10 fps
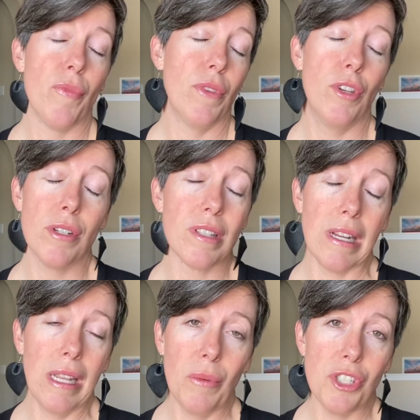you're just gonna
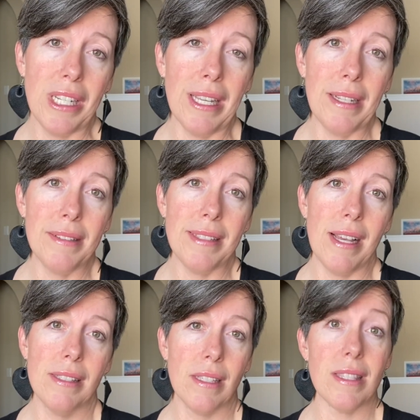get what you get,
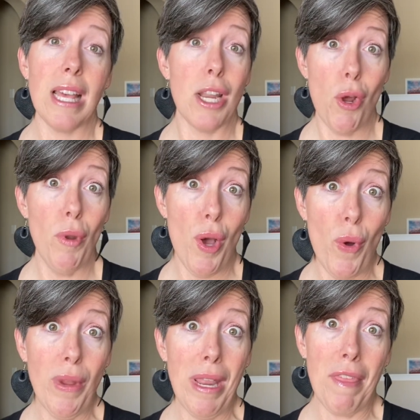because I don't
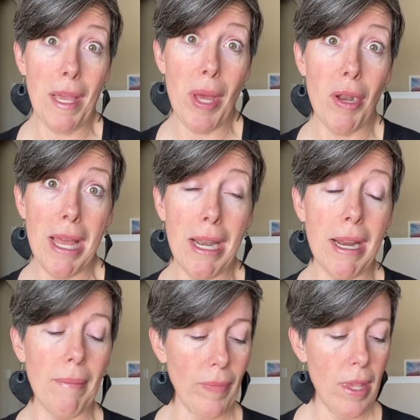know anything about
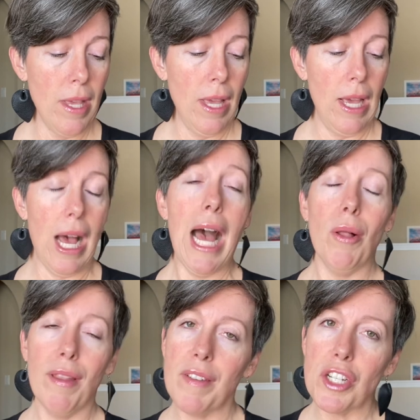editing.
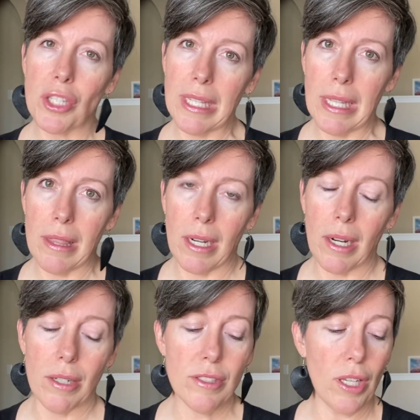I'll eventually get
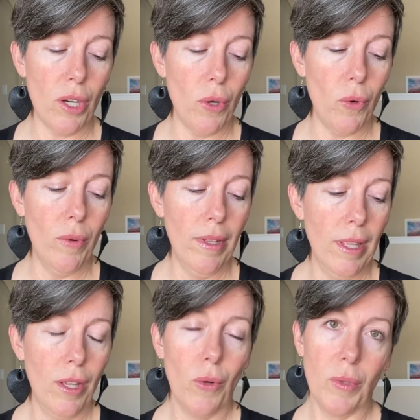there, so
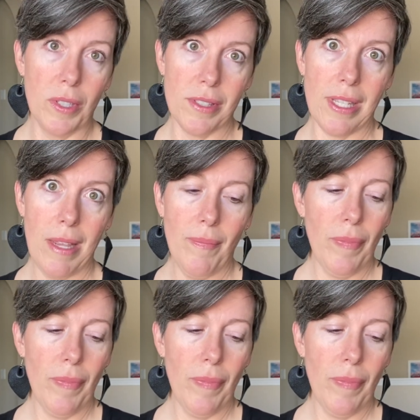we'll see.